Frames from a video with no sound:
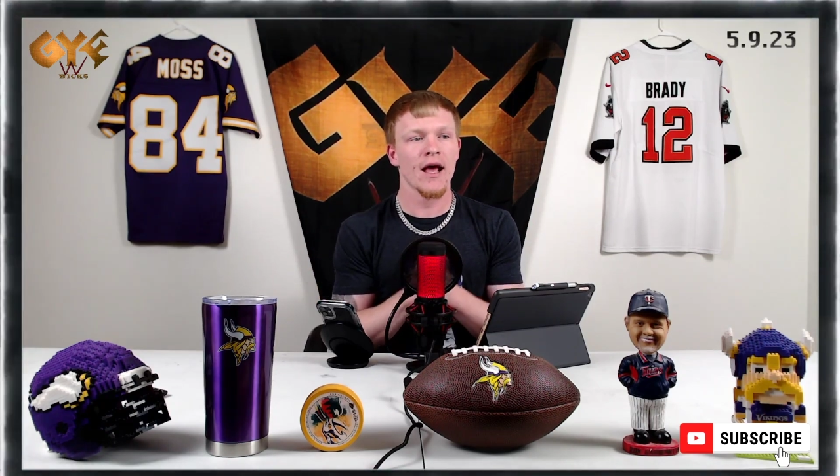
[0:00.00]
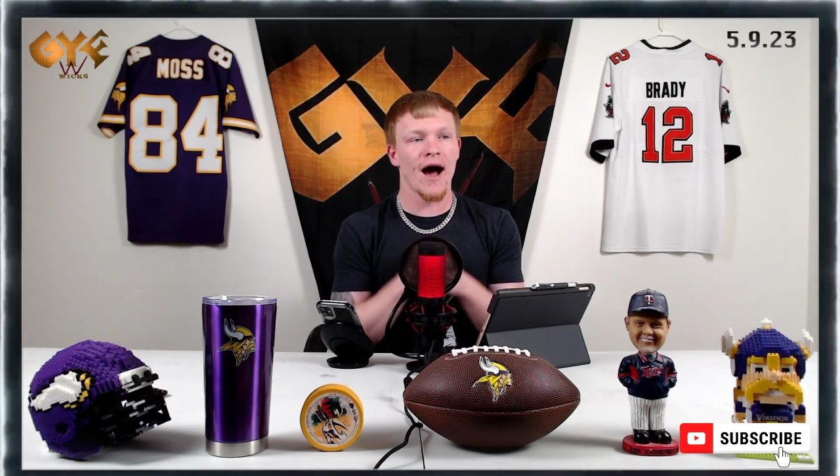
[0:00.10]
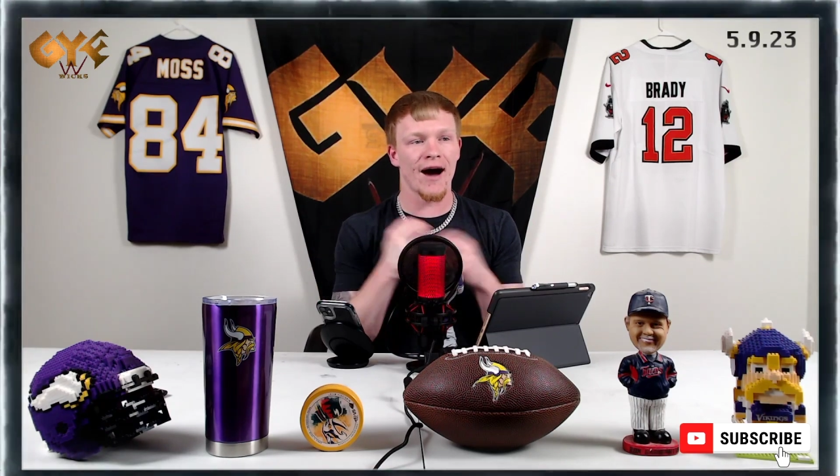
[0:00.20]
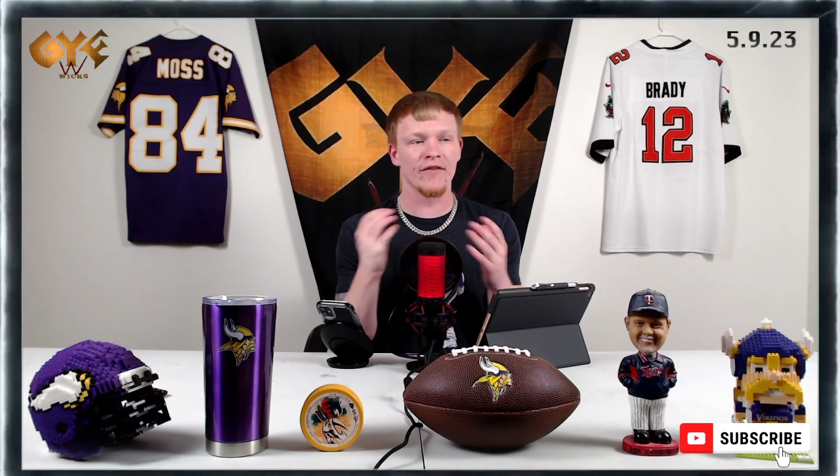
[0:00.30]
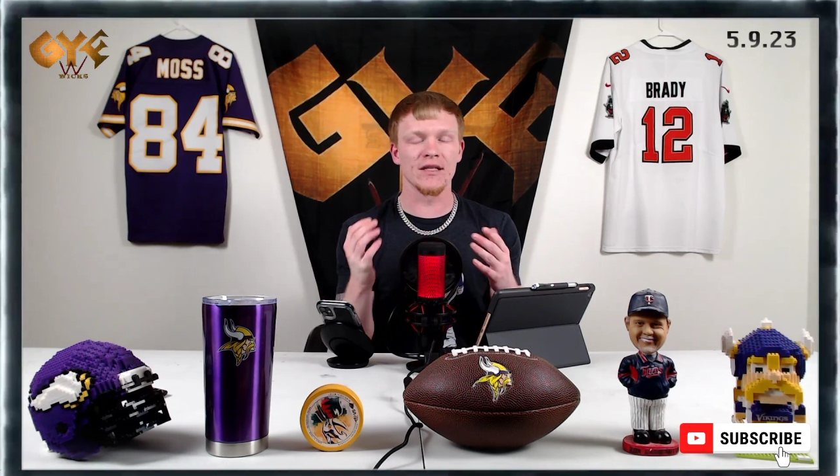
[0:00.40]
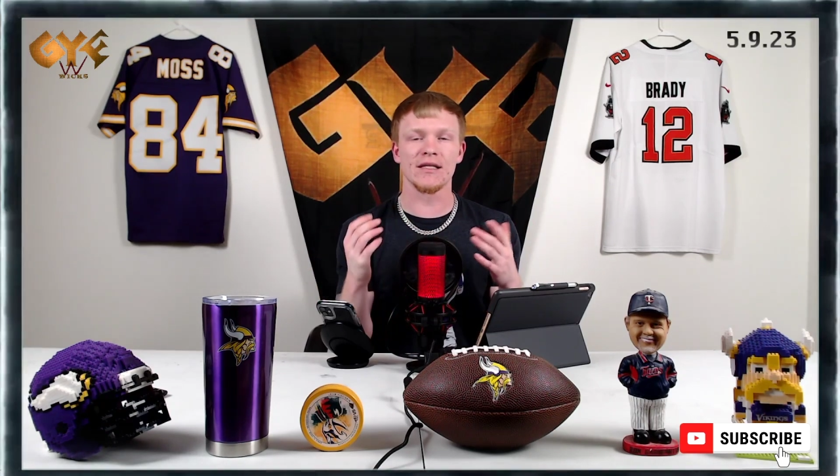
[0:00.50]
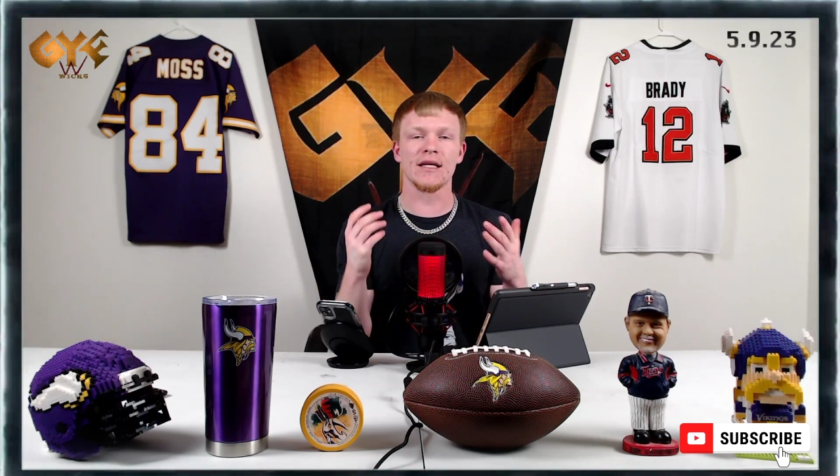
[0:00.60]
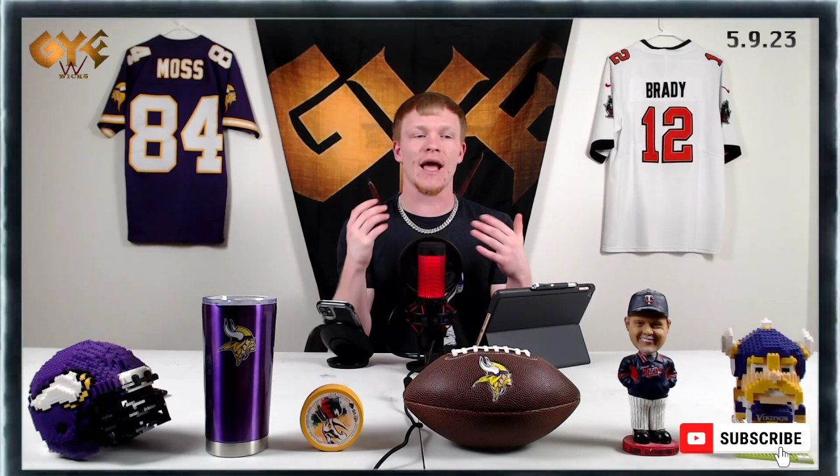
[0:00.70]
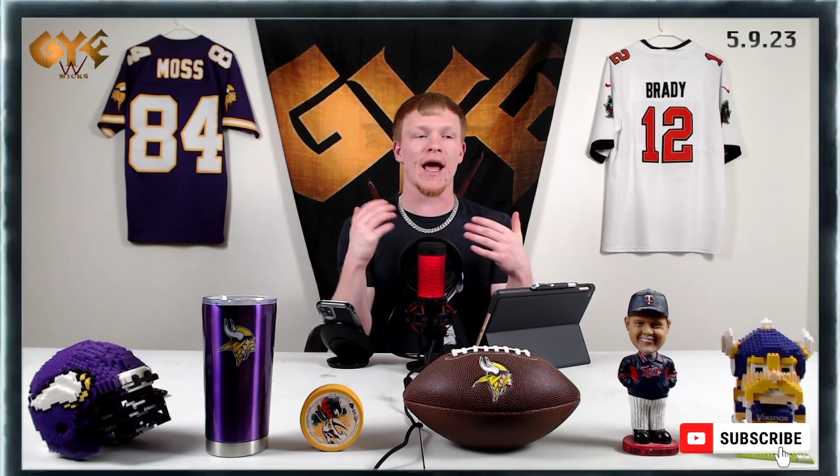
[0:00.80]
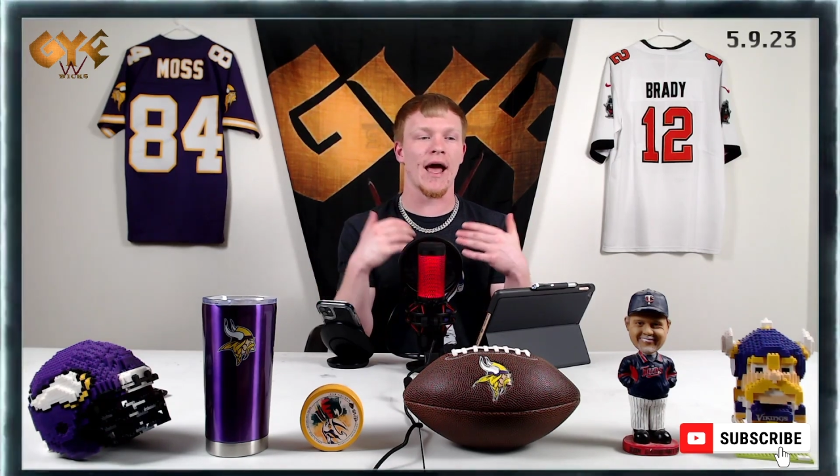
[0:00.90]

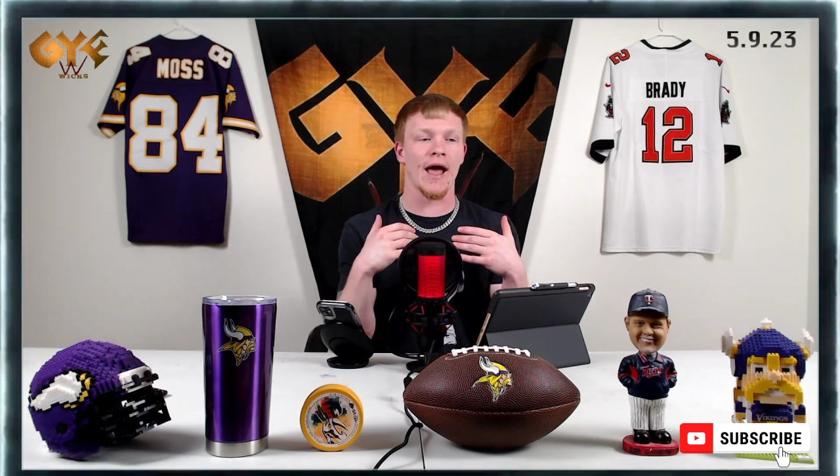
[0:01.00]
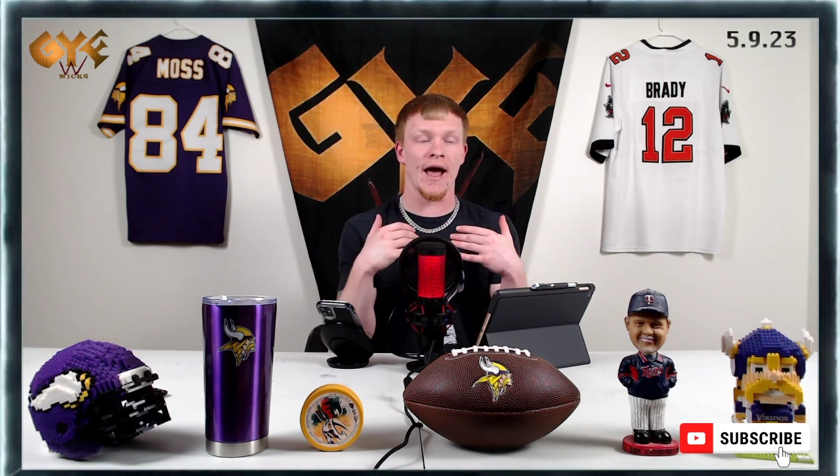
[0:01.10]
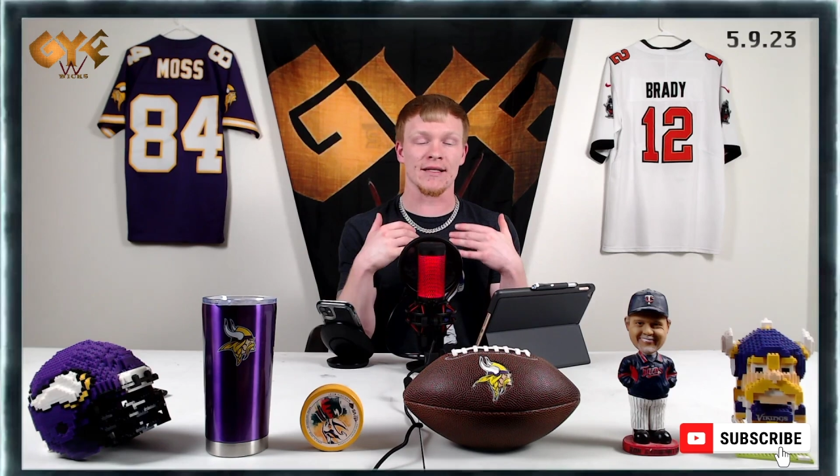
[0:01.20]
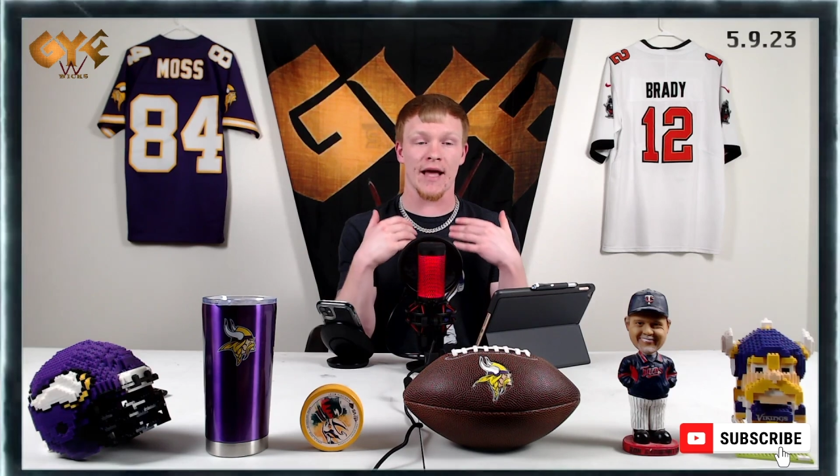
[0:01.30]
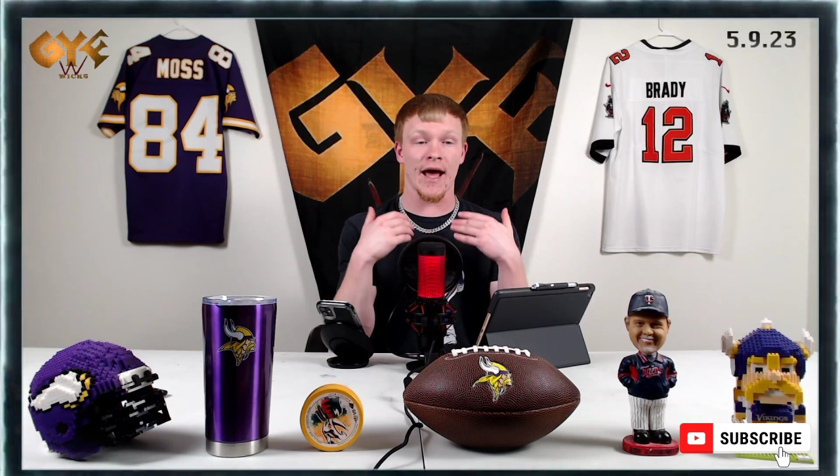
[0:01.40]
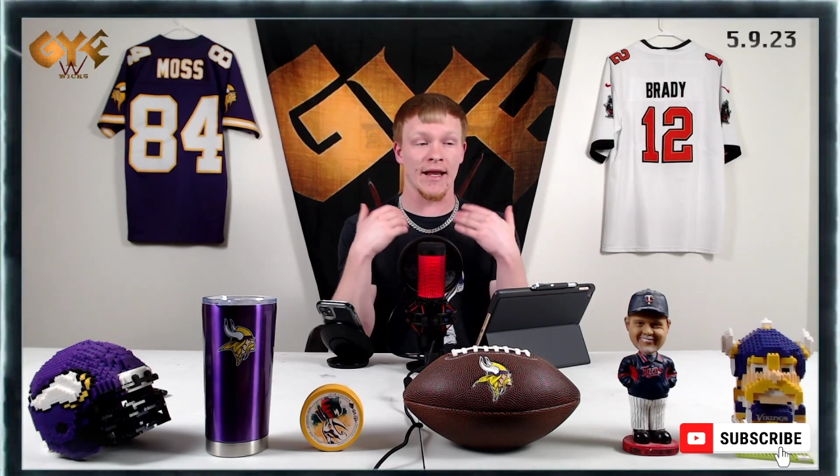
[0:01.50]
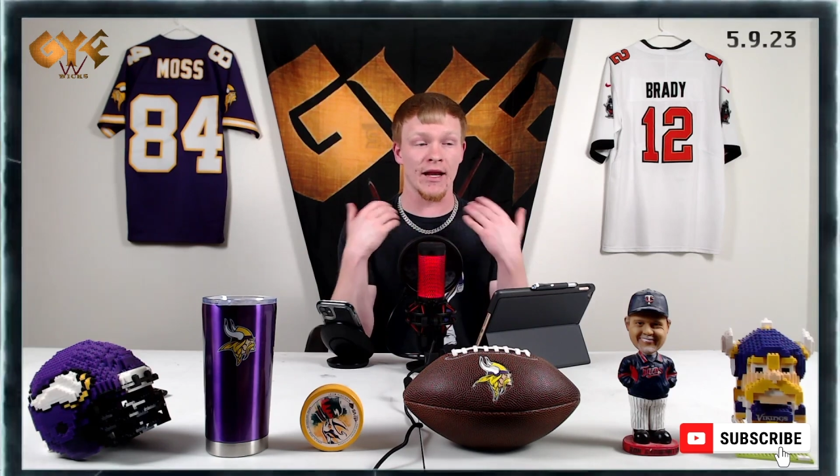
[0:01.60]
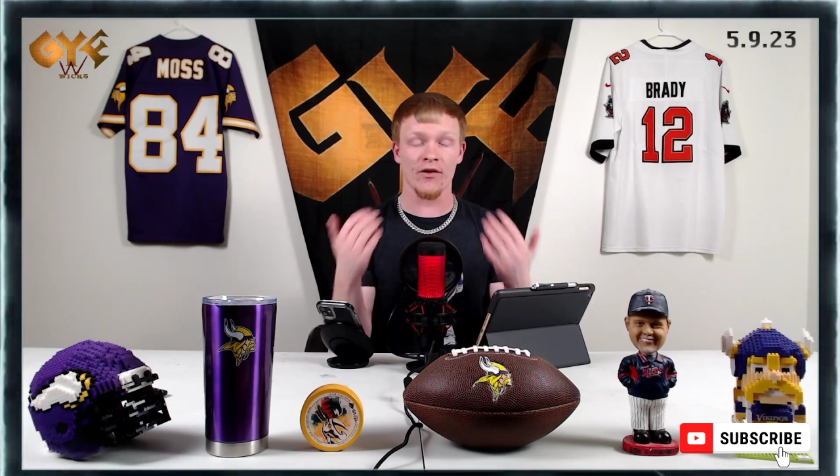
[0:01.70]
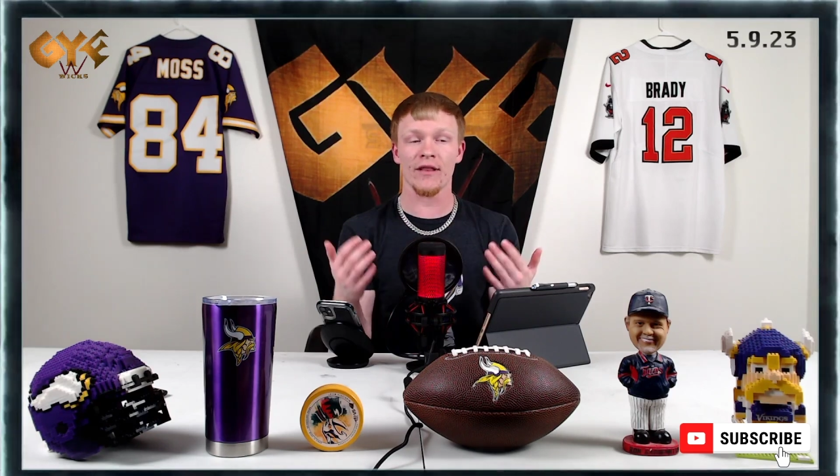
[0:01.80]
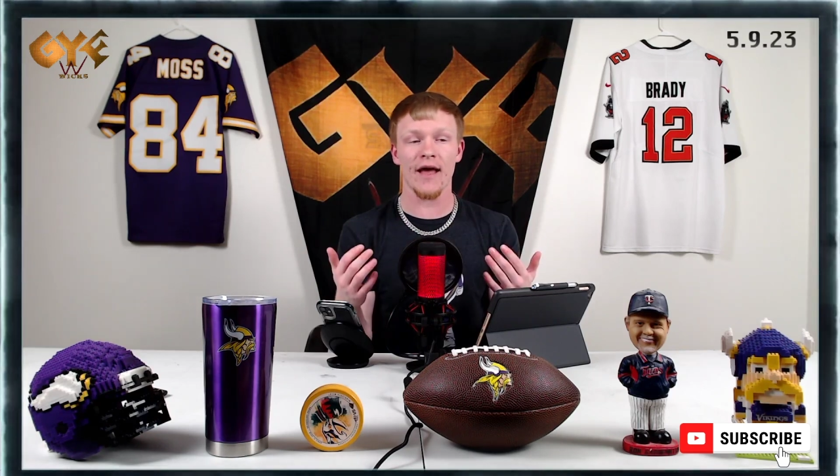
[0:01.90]
Obviously, at
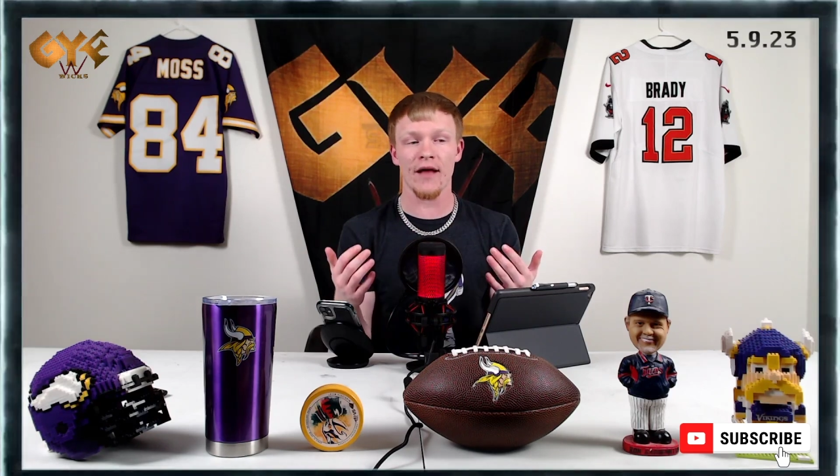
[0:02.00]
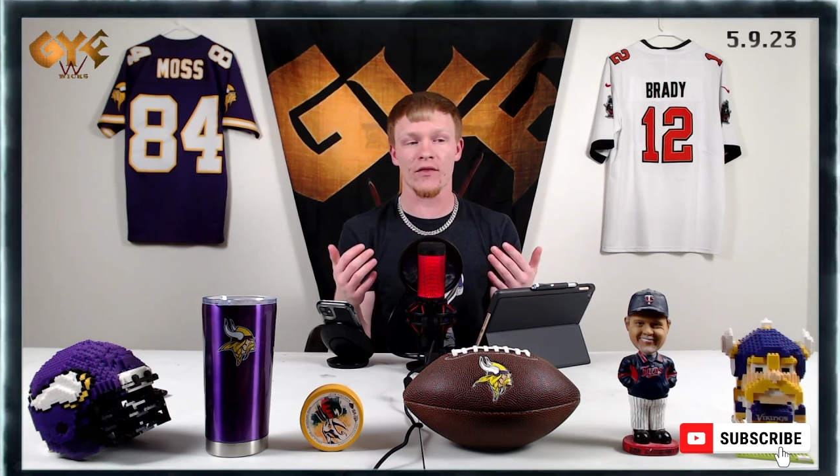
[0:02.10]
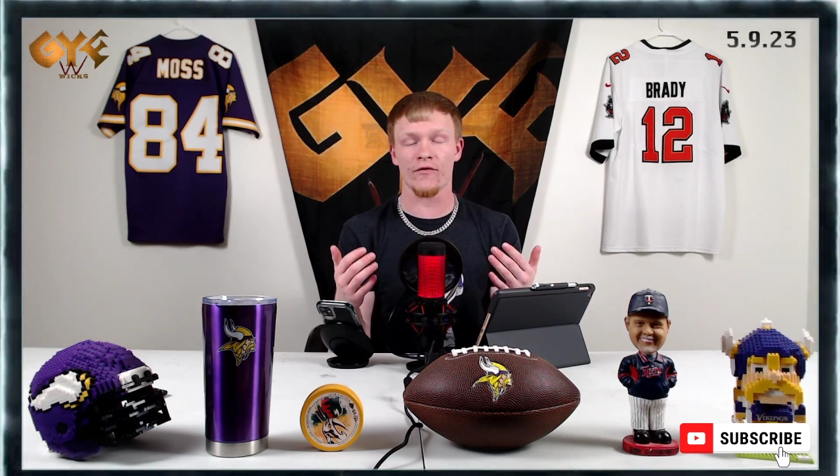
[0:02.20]
hearing that,